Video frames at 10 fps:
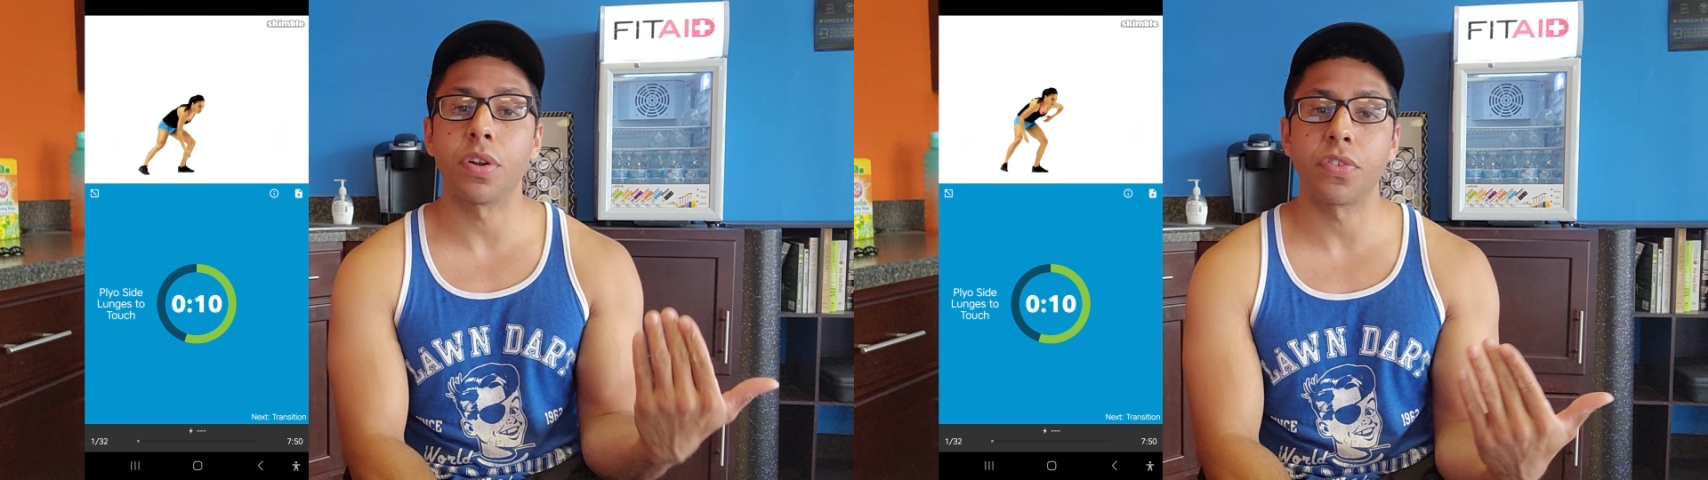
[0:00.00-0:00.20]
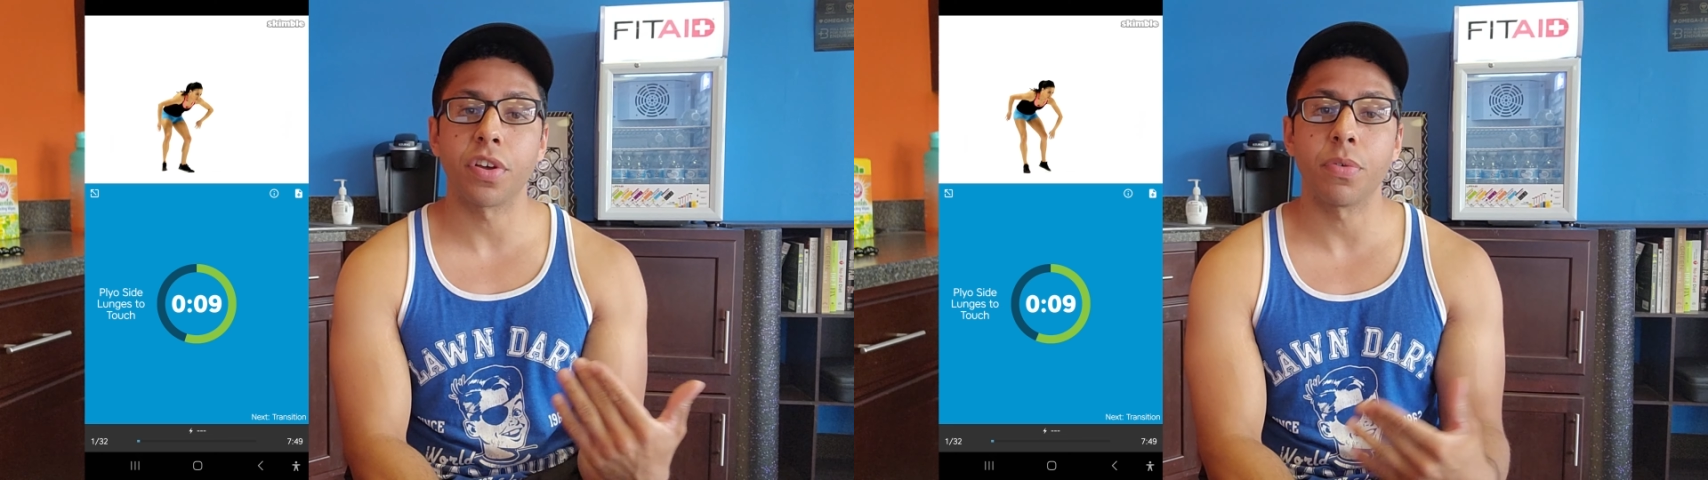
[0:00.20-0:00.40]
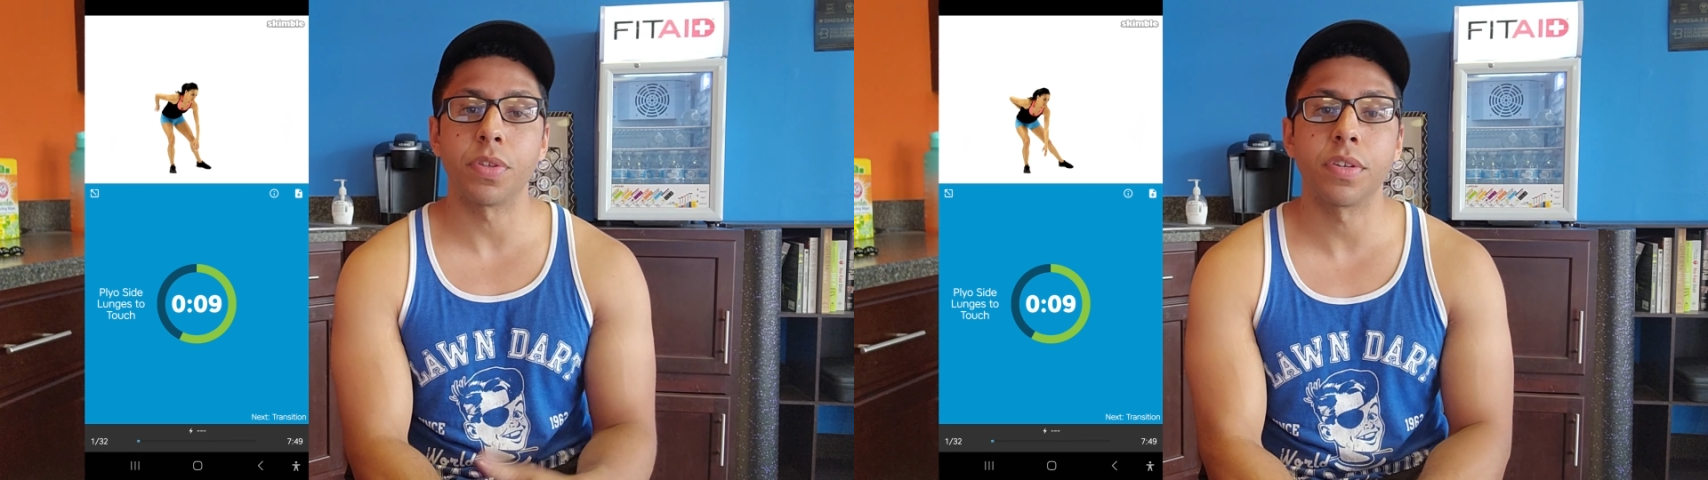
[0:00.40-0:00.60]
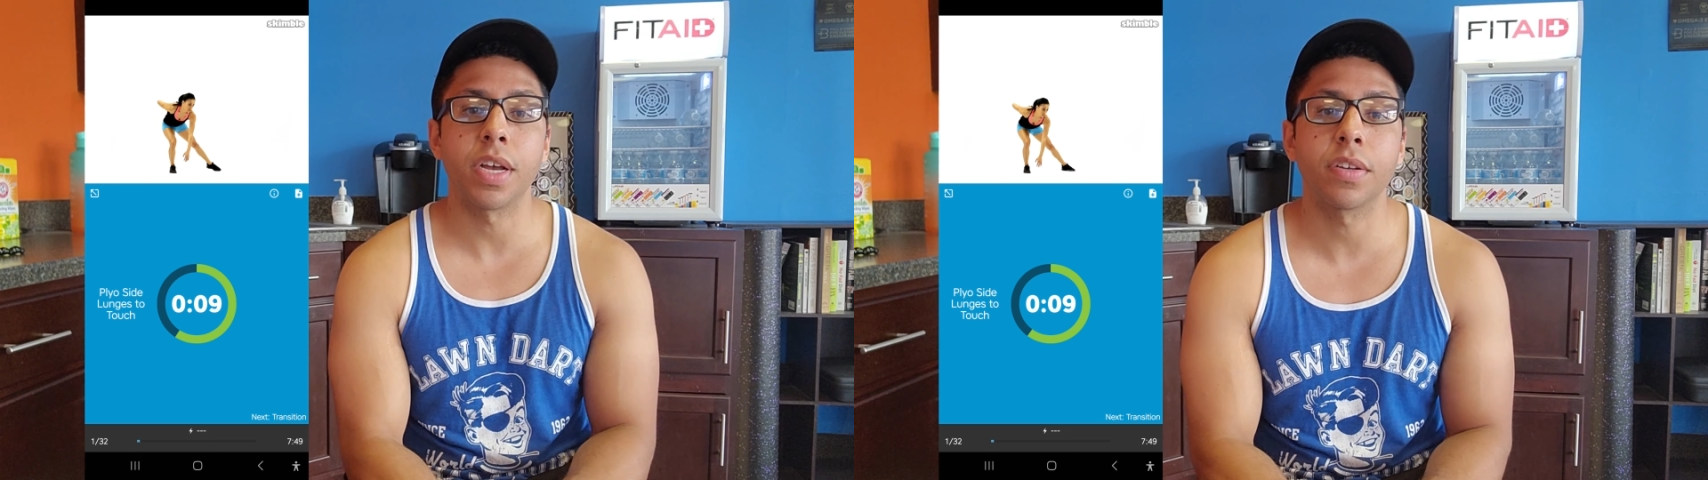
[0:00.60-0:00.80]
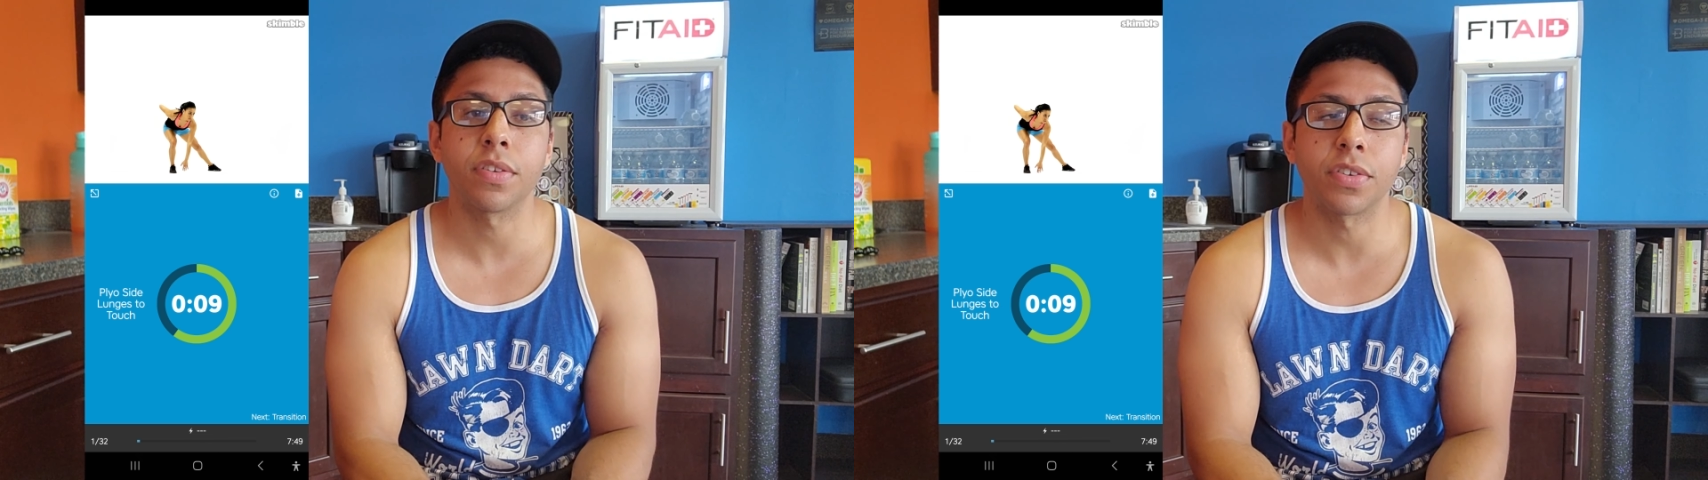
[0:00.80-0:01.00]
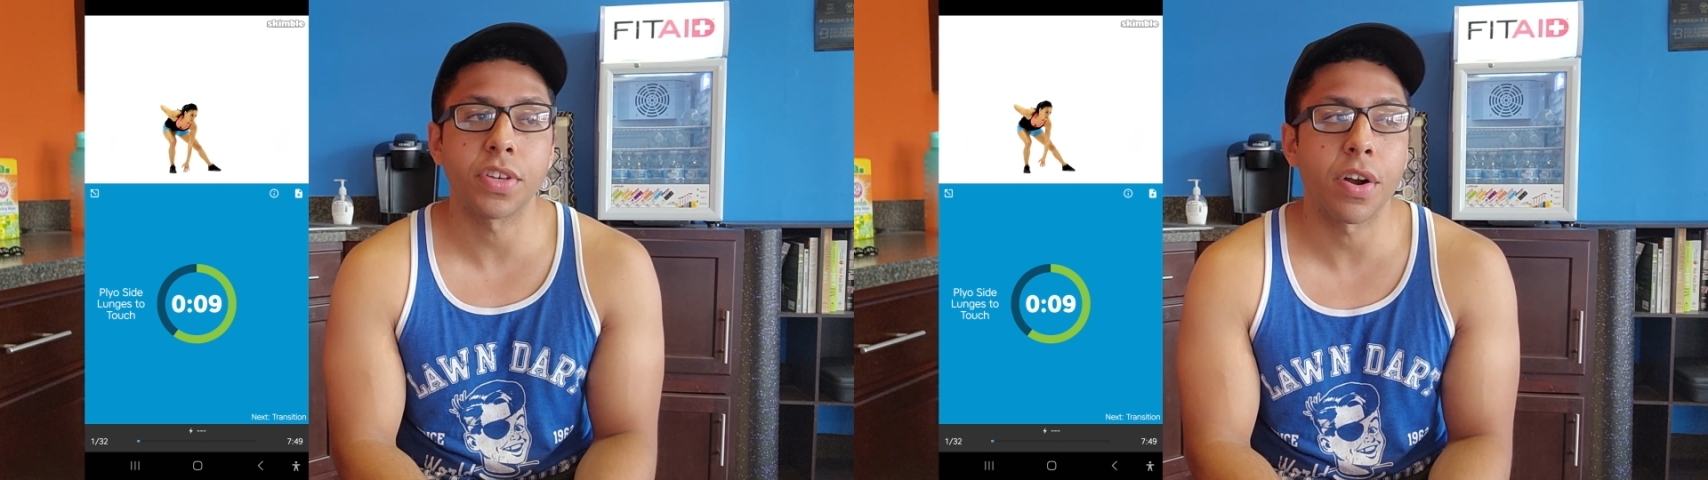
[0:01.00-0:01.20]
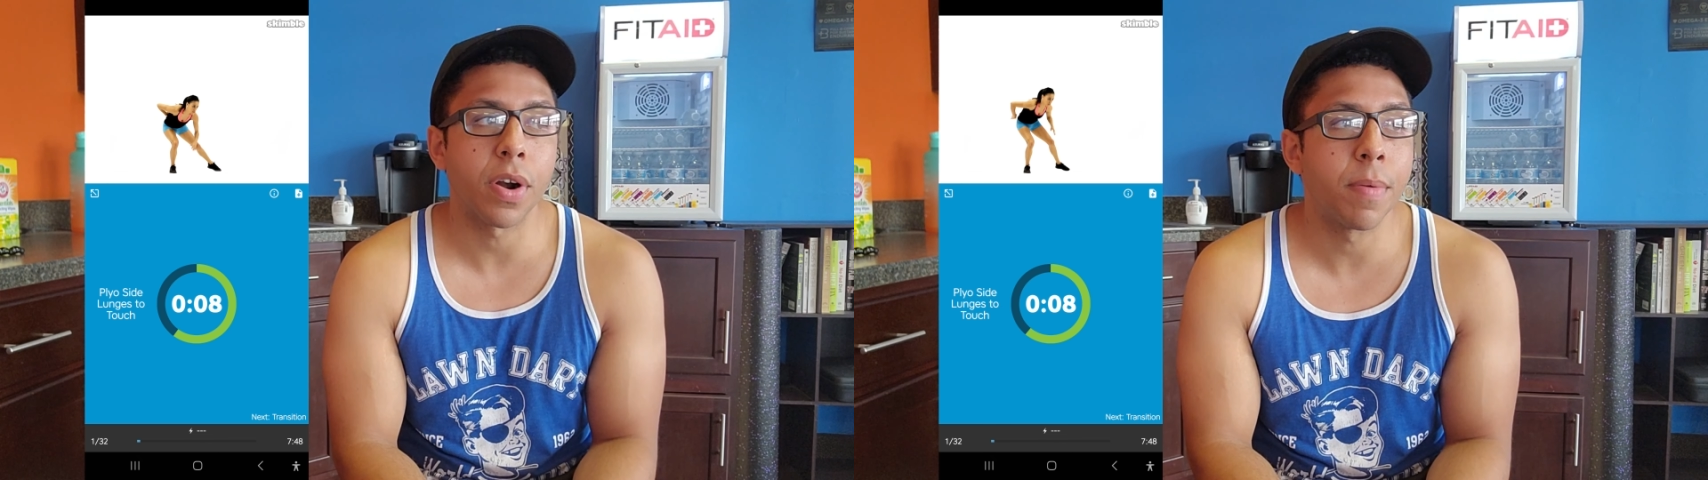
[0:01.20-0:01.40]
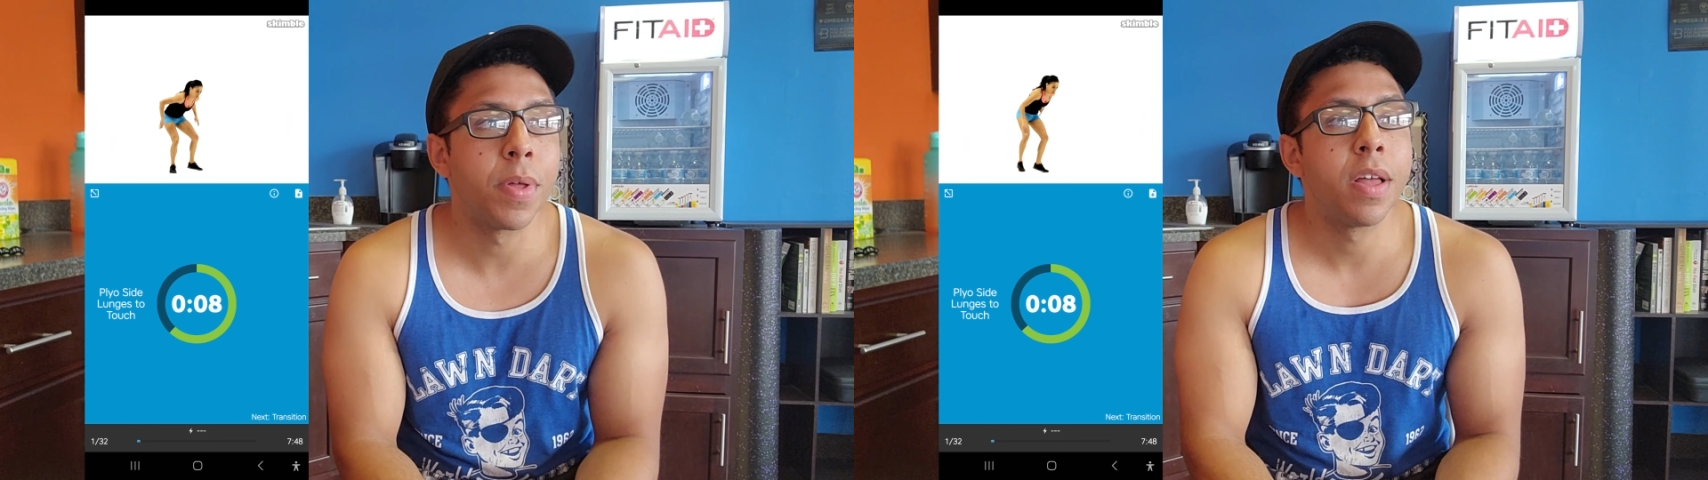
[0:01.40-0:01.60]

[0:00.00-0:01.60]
It'll tell you what's next, etc.